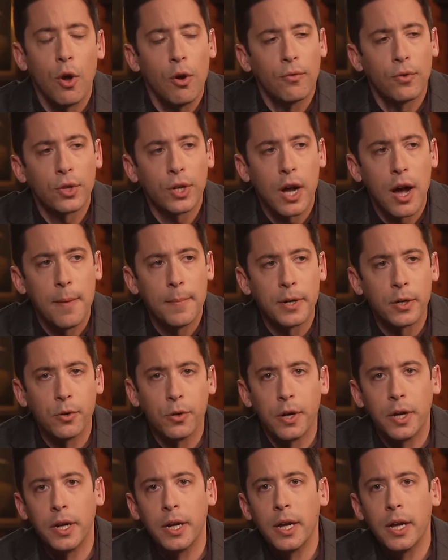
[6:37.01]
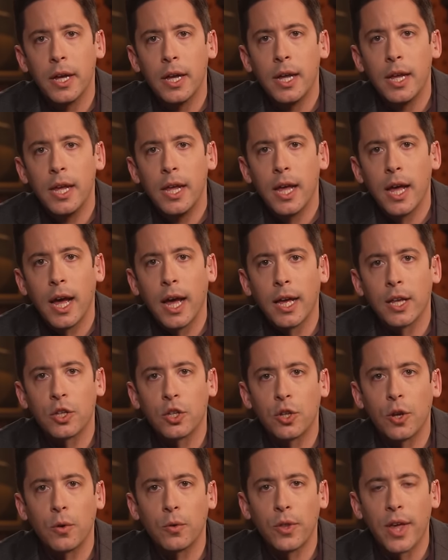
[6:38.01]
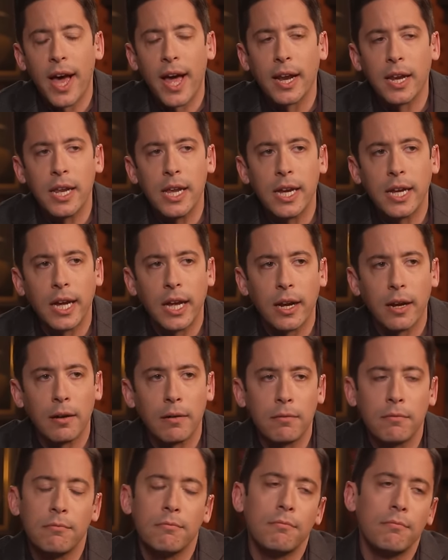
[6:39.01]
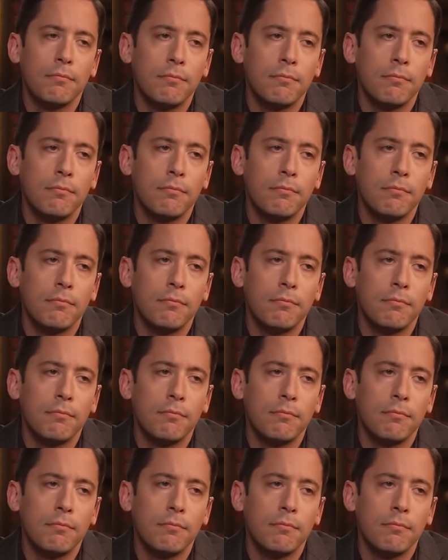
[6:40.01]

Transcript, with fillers: over the common good, uh, so that he can